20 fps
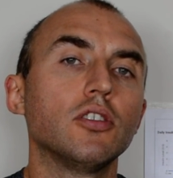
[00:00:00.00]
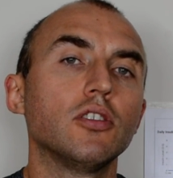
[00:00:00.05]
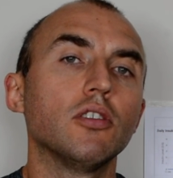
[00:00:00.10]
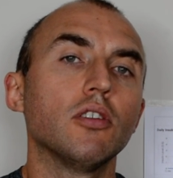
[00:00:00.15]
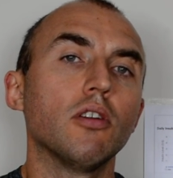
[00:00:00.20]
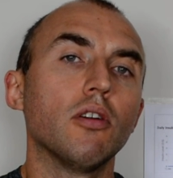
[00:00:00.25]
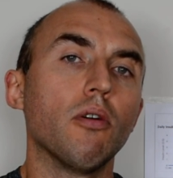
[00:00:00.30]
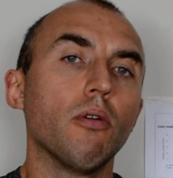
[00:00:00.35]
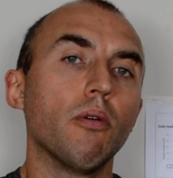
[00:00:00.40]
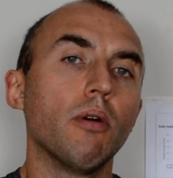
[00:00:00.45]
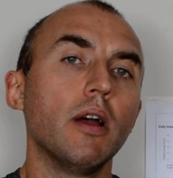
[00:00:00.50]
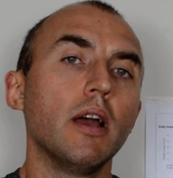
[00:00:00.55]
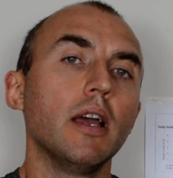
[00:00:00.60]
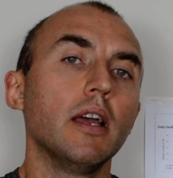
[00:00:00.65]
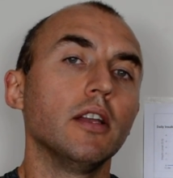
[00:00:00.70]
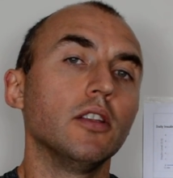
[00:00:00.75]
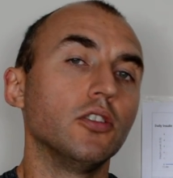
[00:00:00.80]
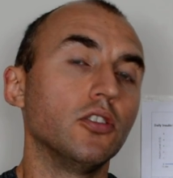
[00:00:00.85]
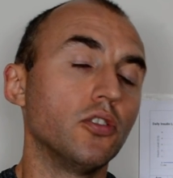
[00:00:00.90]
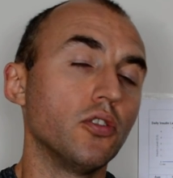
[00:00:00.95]
So
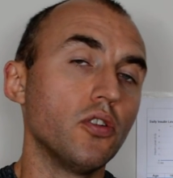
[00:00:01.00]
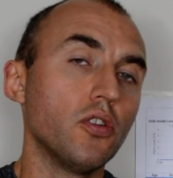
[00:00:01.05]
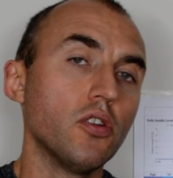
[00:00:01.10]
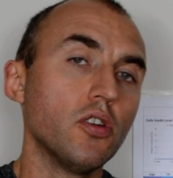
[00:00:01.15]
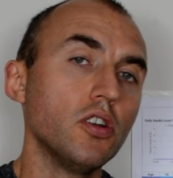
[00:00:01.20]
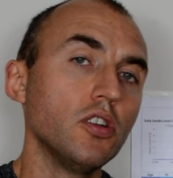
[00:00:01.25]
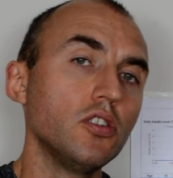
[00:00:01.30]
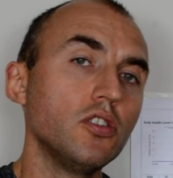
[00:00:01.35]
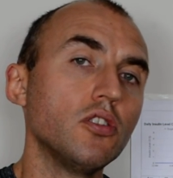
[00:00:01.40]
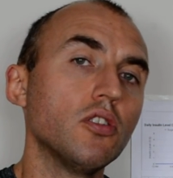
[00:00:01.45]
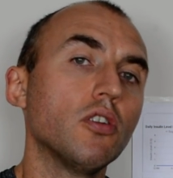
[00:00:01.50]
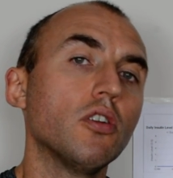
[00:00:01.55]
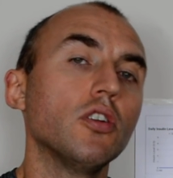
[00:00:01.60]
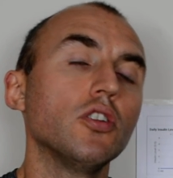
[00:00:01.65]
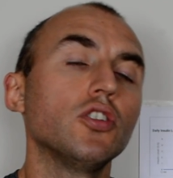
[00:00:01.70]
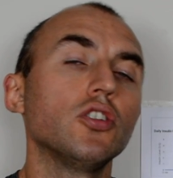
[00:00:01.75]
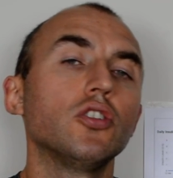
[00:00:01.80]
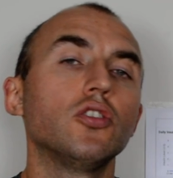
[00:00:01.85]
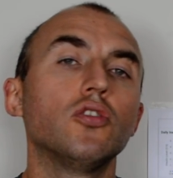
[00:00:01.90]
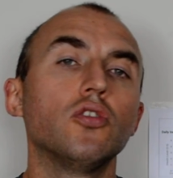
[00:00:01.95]
do your
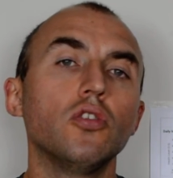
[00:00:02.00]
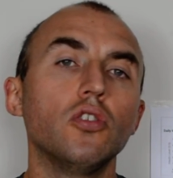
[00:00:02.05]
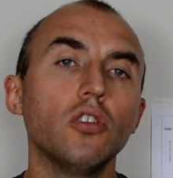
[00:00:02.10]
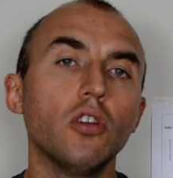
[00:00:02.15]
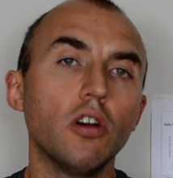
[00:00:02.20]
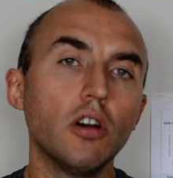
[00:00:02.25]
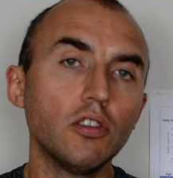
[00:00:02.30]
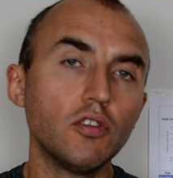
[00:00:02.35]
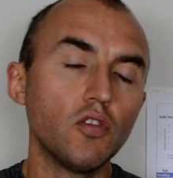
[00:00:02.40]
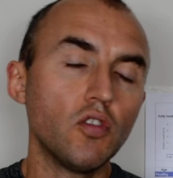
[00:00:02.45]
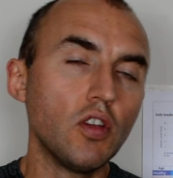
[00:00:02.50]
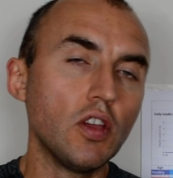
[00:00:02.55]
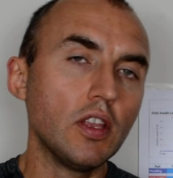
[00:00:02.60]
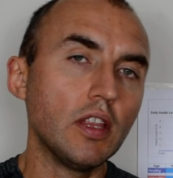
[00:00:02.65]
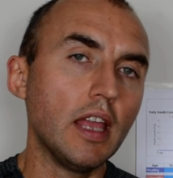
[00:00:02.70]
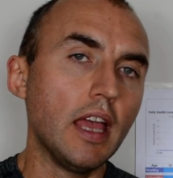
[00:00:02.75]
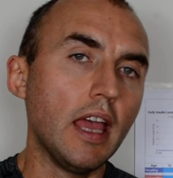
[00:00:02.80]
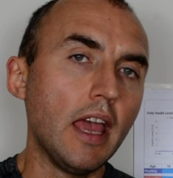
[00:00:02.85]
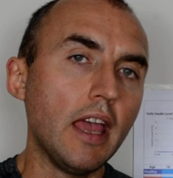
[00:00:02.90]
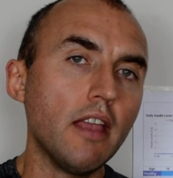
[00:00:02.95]
research. Do not
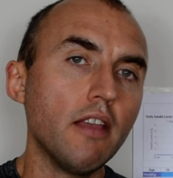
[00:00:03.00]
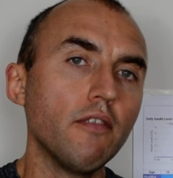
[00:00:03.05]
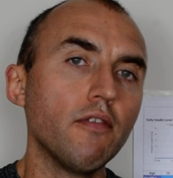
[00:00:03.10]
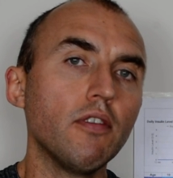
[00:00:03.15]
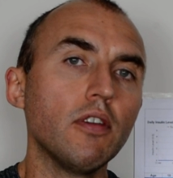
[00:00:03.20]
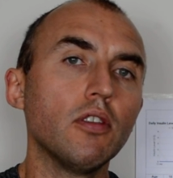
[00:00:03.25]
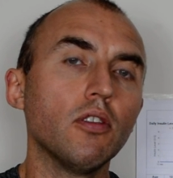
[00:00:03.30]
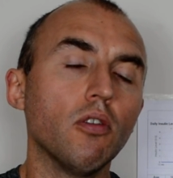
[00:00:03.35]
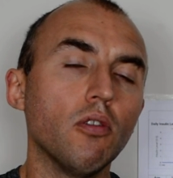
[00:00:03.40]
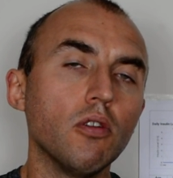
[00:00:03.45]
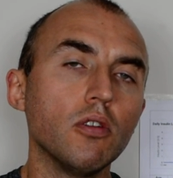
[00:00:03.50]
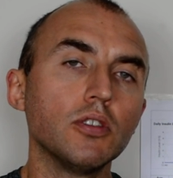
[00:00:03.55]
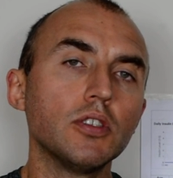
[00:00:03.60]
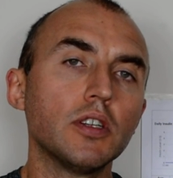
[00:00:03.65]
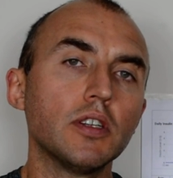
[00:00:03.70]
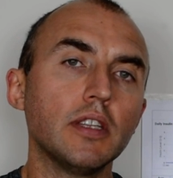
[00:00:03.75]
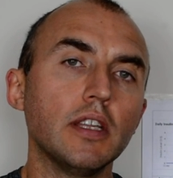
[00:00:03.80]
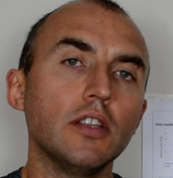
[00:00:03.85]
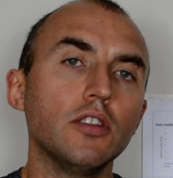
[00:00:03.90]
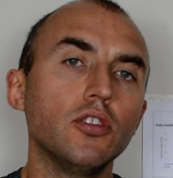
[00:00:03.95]
read anything older
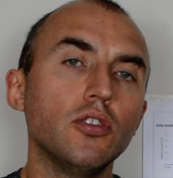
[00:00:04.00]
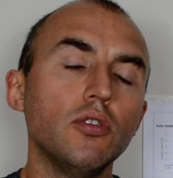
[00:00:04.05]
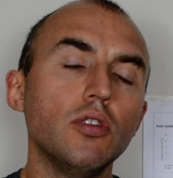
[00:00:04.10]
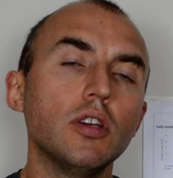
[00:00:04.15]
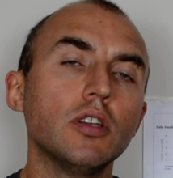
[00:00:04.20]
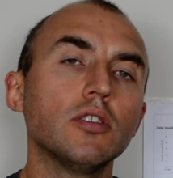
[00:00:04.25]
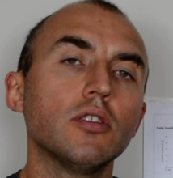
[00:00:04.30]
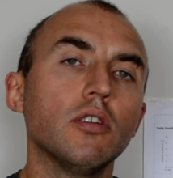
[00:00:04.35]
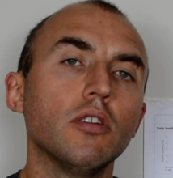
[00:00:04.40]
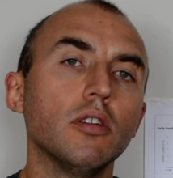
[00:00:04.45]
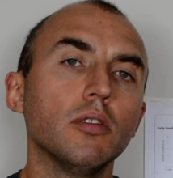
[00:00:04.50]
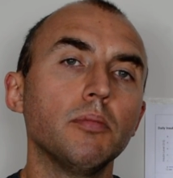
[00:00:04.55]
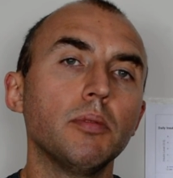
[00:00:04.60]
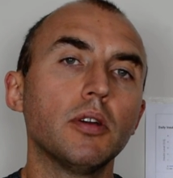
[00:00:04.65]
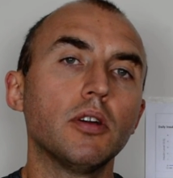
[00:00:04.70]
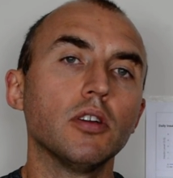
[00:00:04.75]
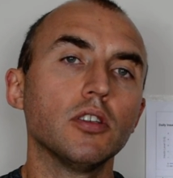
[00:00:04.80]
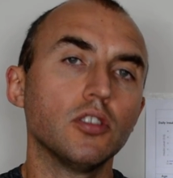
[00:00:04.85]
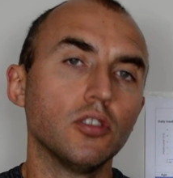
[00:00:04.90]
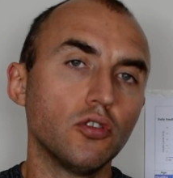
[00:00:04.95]
than 2 years old,
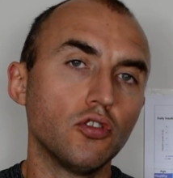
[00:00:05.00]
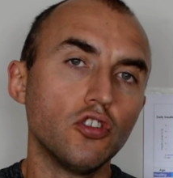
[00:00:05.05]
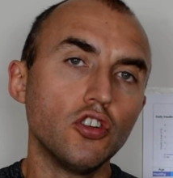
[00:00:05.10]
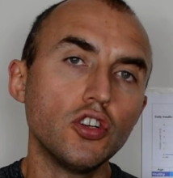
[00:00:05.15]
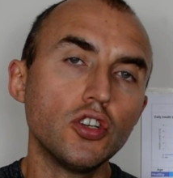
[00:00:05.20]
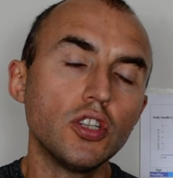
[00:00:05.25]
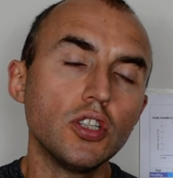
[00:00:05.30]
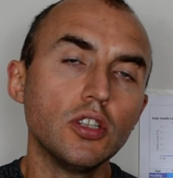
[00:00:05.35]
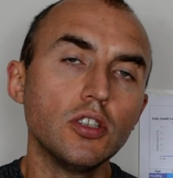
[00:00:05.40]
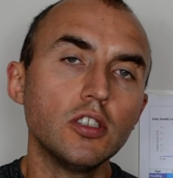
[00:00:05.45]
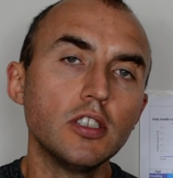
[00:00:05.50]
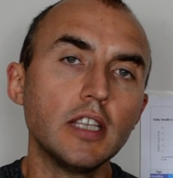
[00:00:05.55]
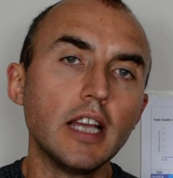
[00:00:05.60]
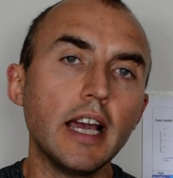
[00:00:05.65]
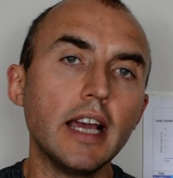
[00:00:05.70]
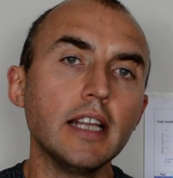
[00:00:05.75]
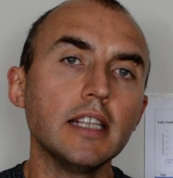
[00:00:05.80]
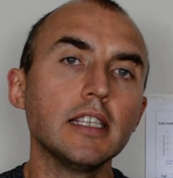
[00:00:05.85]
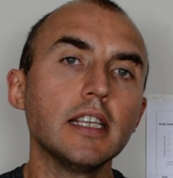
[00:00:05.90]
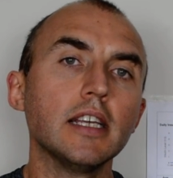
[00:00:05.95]
because nutritional
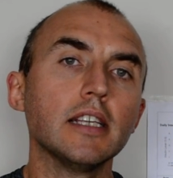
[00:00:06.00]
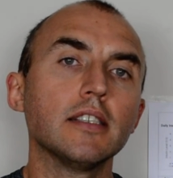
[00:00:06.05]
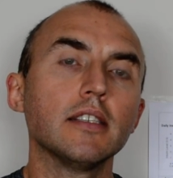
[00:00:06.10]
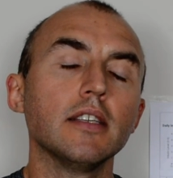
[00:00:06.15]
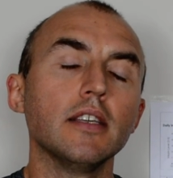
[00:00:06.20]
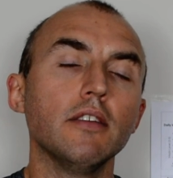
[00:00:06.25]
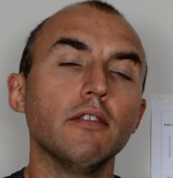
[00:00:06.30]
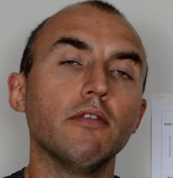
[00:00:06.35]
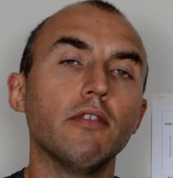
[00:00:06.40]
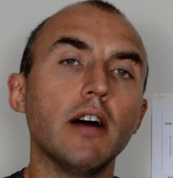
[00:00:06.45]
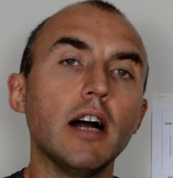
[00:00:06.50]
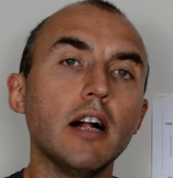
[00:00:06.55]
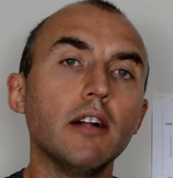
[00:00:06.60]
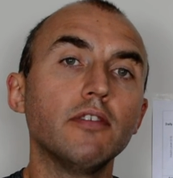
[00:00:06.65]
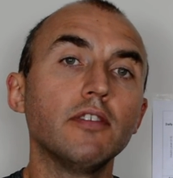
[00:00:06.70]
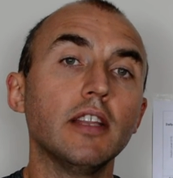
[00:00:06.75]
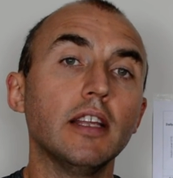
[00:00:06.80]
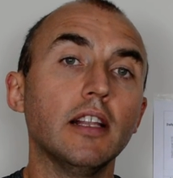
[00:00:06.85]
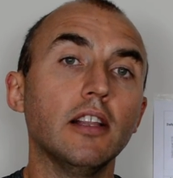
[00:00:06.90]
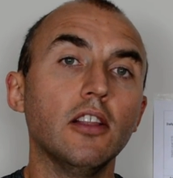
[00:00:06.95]
science has
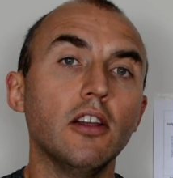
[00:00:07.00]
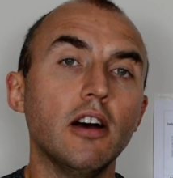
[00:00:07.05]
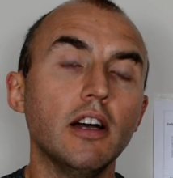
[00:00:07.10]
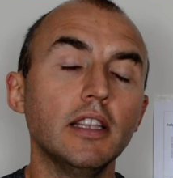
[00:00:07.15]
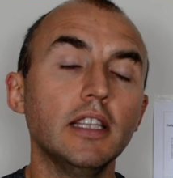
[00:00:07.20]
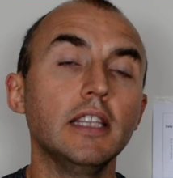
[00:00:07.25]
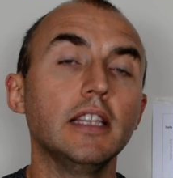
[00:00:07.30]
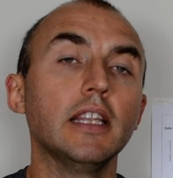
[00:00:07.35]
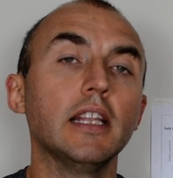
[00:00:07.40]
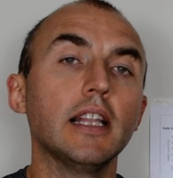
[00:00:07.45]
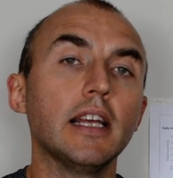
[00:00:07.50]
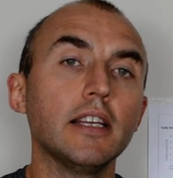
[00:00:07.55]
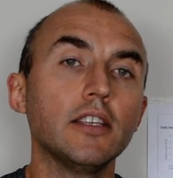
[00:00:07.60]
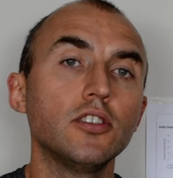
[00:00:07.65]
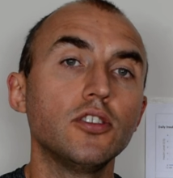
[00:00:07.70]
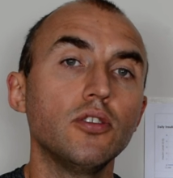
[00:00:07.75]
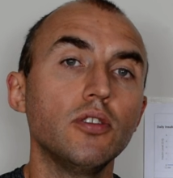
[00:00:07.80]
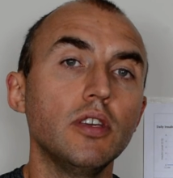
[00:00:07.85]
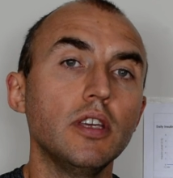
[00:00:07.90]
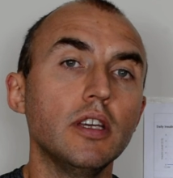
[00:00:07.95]
evolved a lot in the
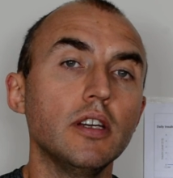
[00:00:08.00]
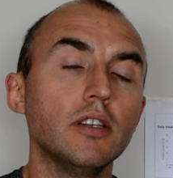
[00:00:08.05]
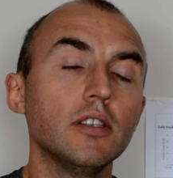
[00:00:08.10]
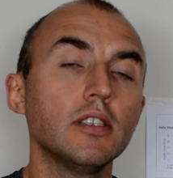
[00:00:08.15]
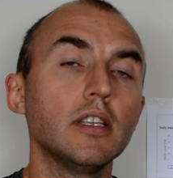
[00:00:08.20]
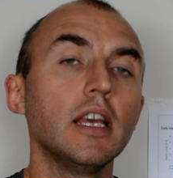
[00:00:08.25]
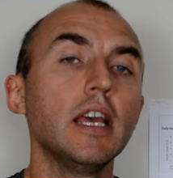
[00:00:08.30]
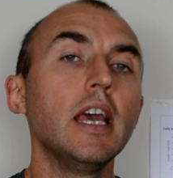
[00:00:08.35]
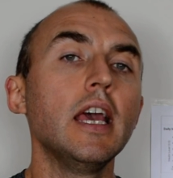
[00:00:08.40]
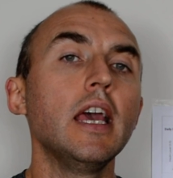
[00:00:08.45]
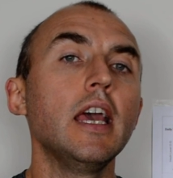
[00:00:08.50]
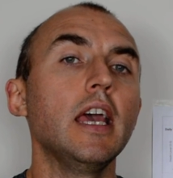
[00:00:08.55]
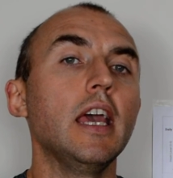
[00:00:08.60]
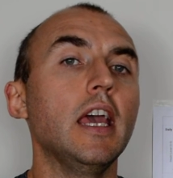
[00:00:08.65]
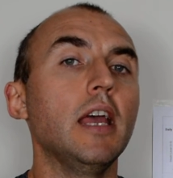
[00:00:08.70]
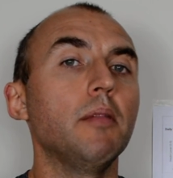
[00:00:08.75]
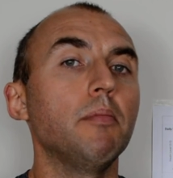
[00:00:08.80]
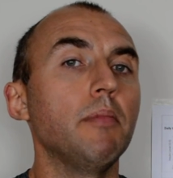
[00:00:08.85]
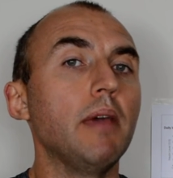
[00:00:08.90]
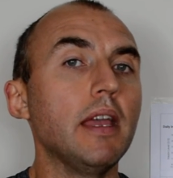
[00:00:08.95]
last 2 years,
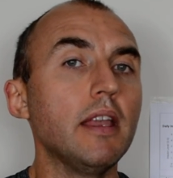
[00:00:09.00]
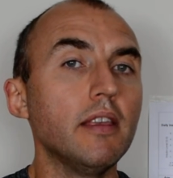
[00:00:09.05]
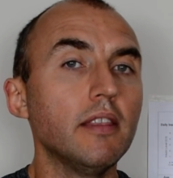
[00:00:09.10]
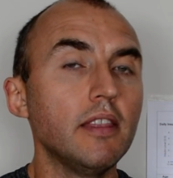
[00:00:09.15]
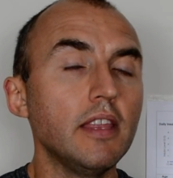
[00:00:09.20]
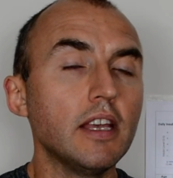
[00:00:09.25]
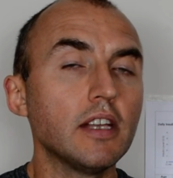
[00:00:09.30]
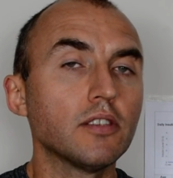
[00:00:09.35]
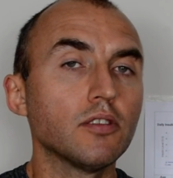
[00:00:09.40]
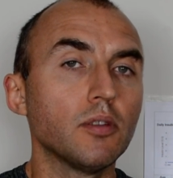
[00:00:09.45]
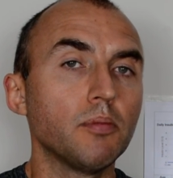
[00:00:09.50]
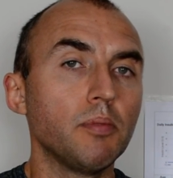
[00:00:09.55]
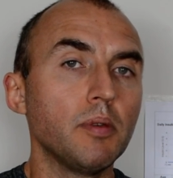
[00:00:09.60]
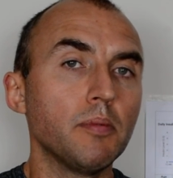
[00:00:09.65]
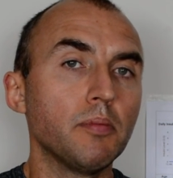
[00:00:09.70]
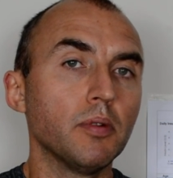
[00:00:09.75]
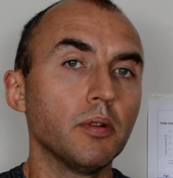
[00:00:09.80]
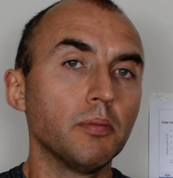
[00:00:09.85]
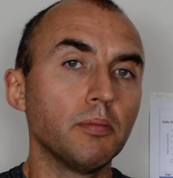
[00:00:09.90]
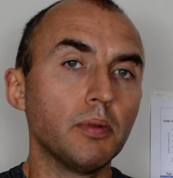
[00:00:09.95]
and many things that
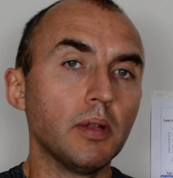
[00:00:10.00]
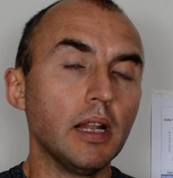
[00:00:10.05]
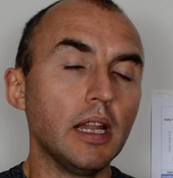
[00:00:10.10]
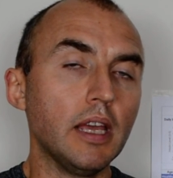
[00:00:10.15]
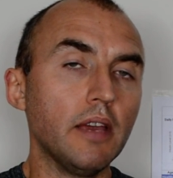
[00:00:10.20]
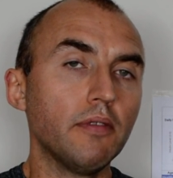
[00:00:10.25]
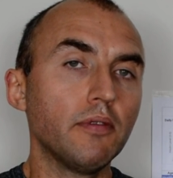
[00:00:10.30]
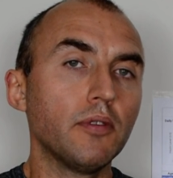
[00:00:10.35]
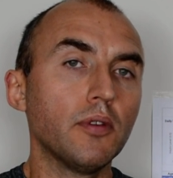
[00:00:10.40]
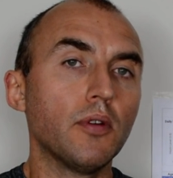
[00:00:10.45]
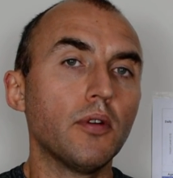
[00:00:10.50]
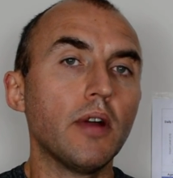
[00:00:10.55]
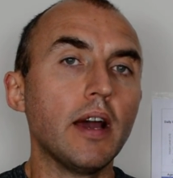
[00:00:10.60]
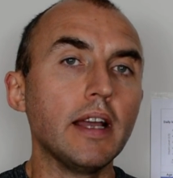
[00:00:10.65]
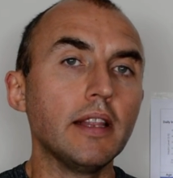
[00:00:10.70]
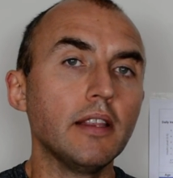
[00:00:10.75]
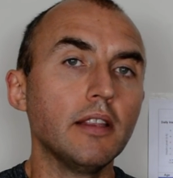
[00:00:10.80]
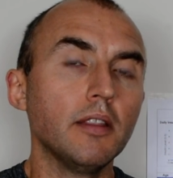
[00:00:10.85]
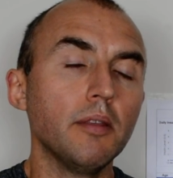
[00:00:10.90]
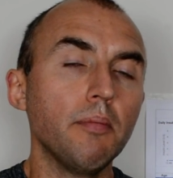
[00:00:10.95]
people believed were
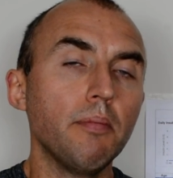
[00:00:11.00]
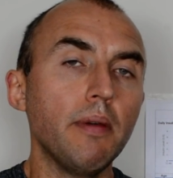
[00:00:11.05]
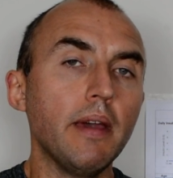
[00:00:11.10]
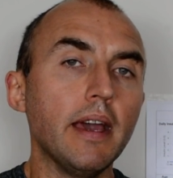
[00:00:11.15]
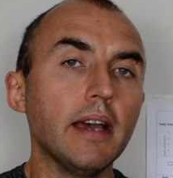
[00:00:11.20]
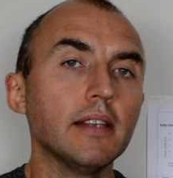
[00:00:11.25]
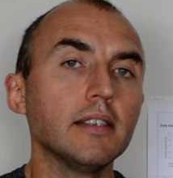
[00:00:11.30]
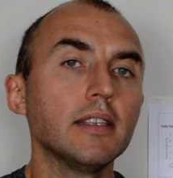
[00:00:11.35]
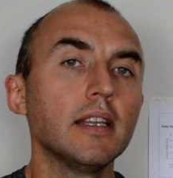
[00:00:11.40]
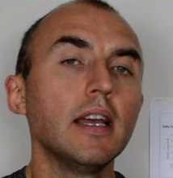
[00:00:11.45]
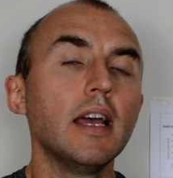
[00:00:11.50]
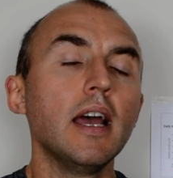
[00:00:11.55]
right in the past